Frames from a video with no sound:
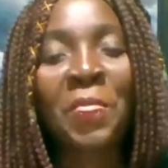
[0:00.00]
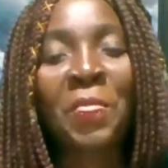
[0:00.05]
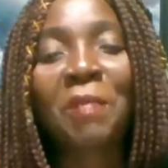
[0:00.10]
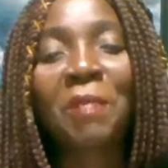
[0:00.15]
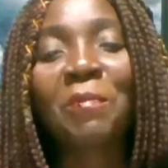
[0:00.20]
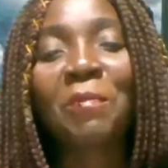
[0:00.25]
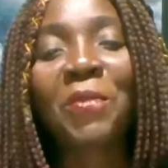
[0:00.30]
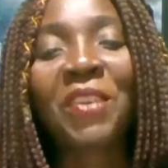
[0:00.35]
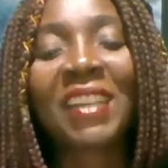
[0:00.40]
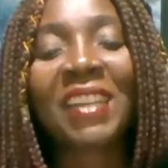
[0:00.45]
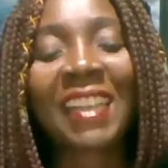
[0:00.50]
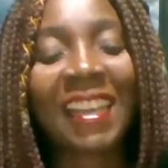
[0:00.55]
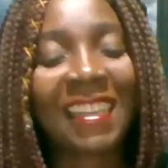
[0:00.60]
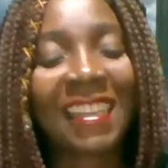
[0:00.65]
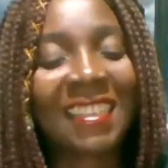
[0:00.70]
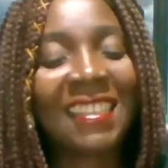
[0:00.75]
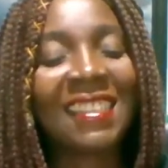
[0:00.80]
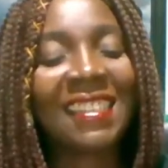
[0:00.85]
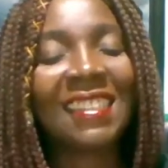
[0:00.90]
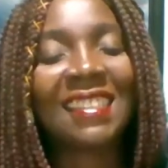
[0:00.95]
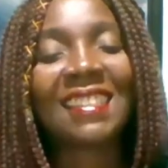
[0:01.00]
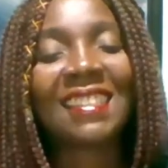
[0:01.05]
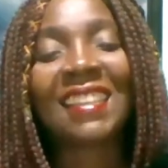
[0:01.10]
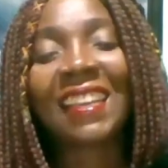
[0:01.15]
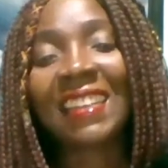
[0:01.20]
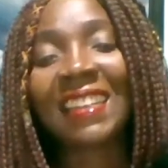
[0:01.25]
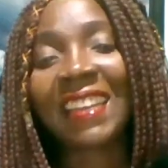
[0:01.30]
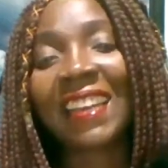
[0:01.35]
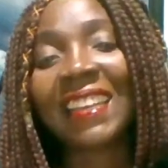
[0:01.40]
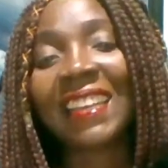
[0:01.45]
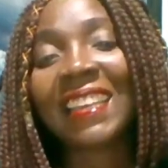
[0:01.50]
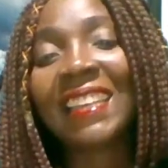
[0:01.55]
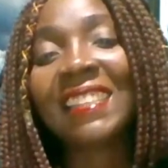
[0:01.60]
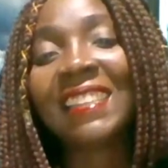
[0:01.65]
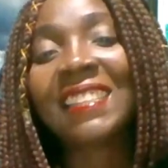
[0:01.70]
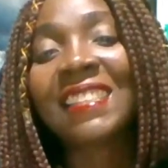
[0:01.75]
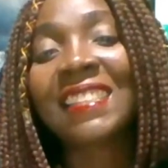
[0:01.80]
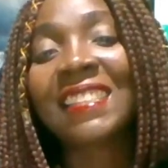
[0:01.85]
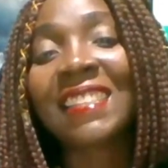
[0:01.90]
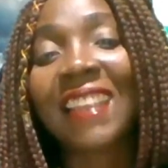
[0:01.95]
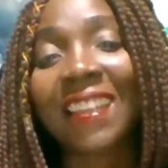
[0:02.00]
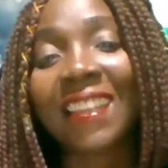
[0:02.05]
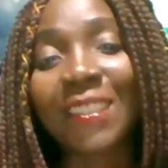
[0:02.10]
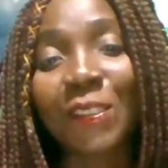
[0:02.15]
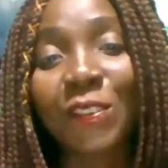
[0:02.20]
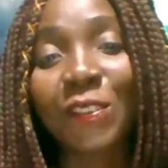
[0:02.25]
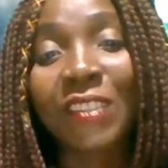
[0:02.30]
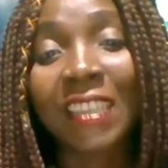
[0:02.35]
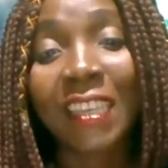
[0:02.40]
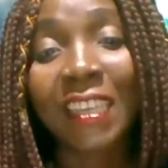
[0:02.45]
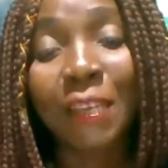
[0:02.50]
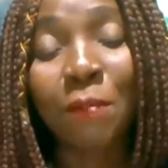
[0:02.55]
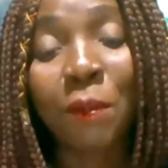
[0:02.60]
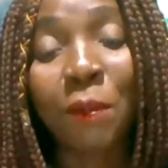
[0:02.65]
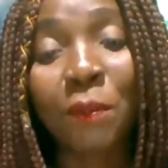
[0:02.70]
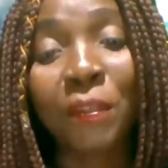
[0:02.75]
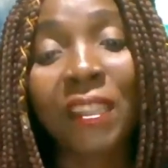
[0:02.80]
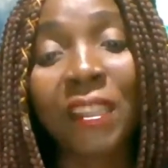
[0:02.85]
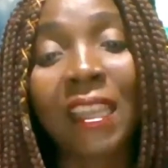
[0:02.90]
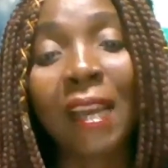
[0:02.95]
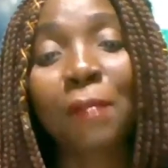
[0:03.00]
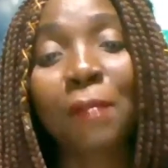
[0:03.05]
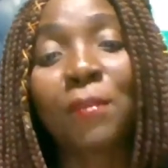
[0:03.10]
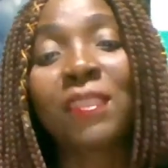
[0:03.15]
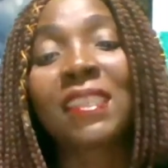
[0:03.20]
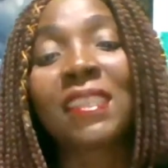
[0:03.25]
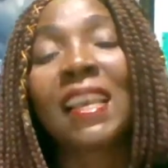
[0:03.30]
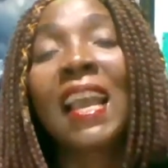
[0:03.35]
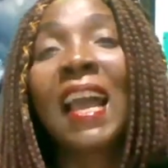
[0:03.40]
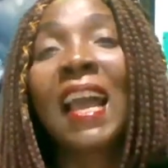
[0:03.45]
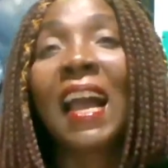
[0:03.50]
They brought their kids, and their kids sat on the hippopotamus,